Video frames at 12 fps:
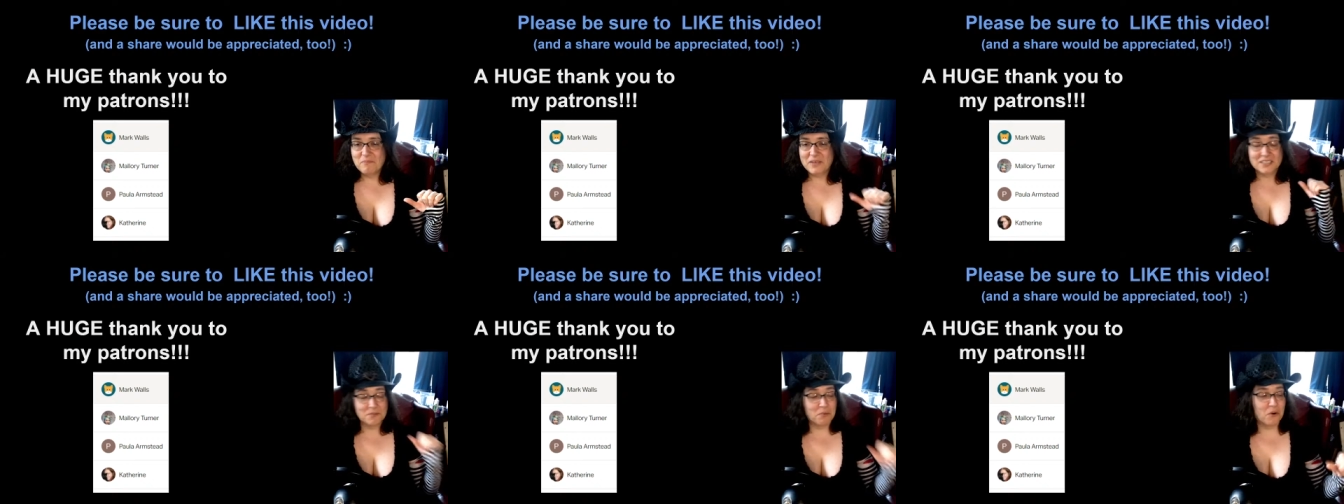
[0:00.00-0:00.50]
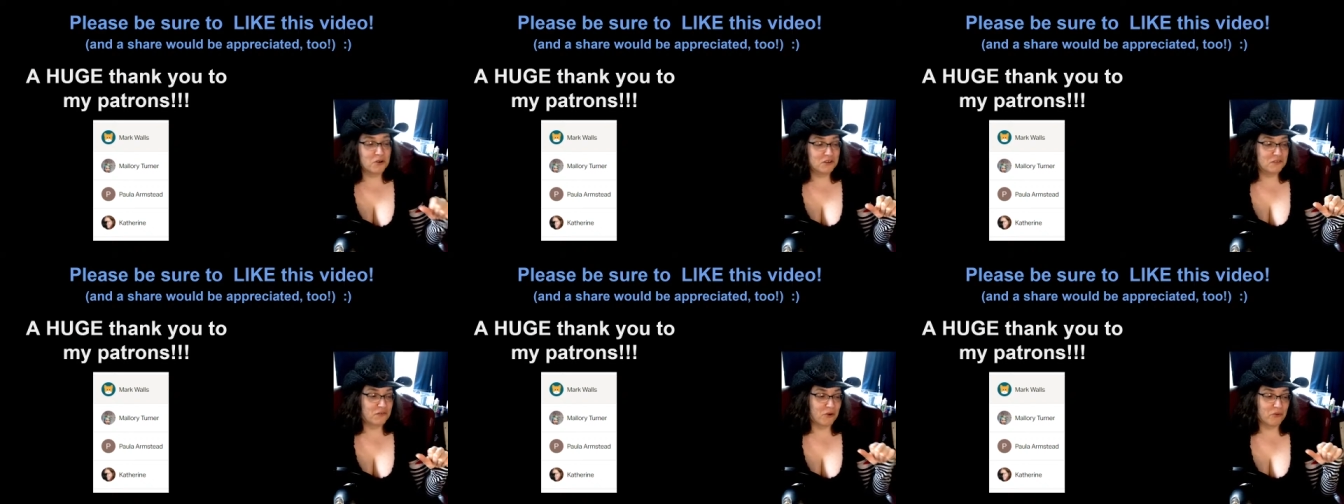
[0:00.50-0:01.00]
been
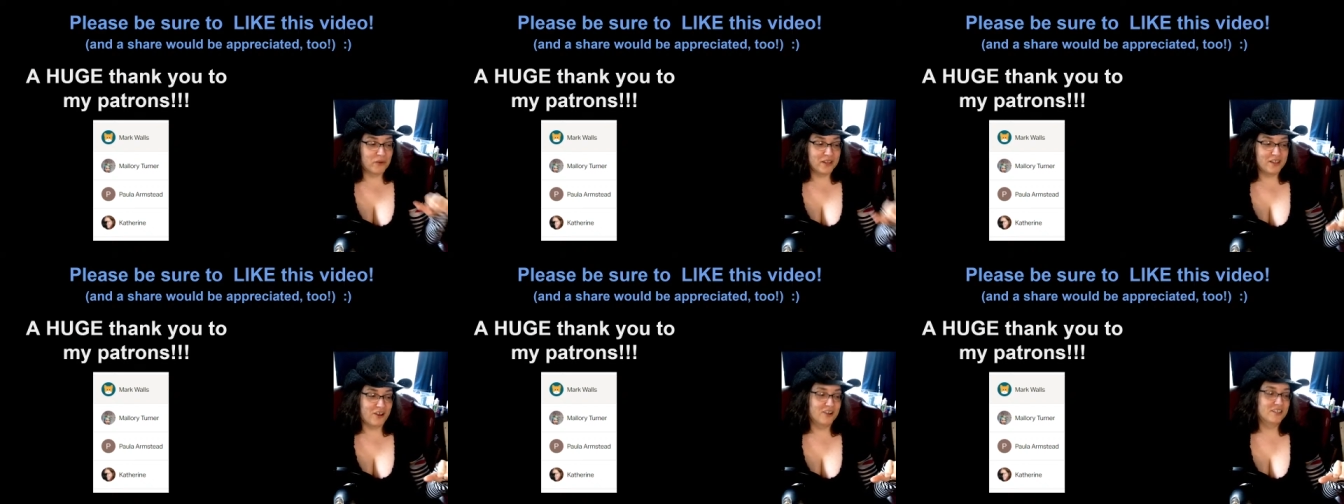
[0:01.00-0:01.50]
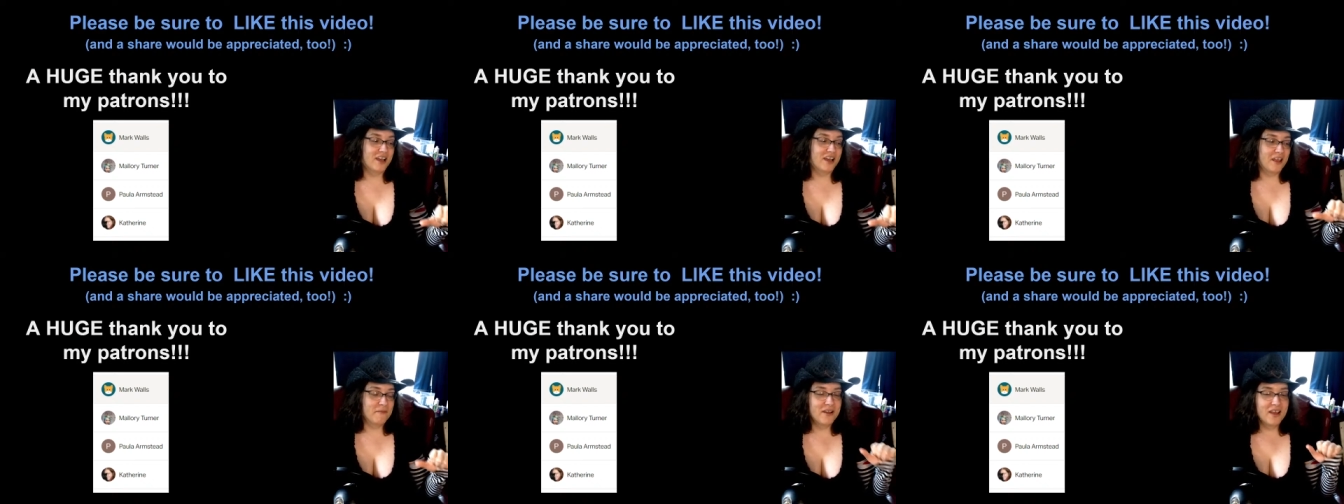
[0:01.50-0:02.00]
supporters for a really long
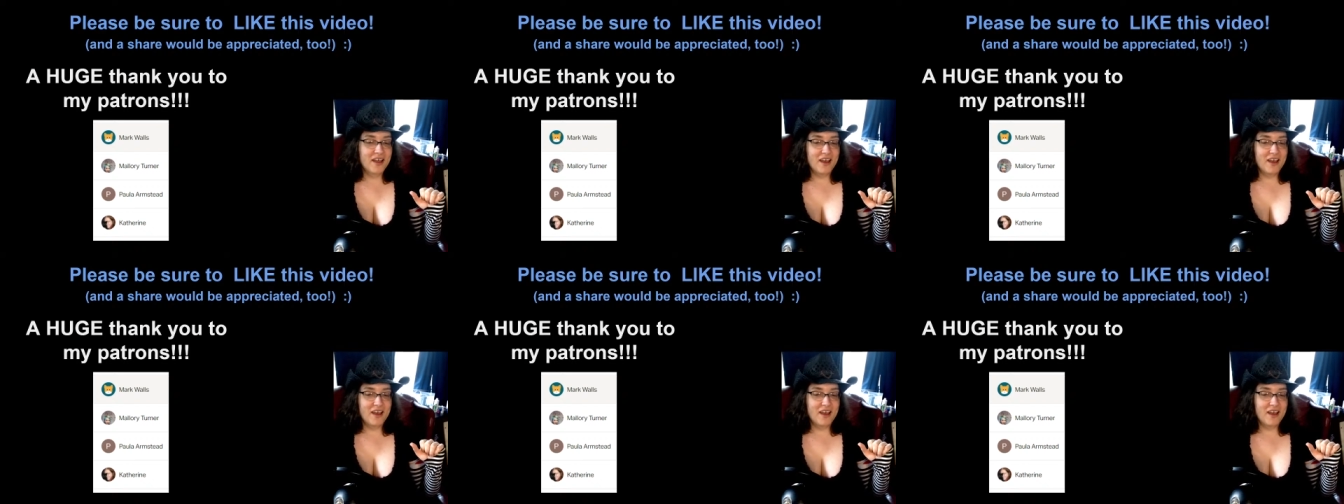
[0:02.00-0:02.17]
time.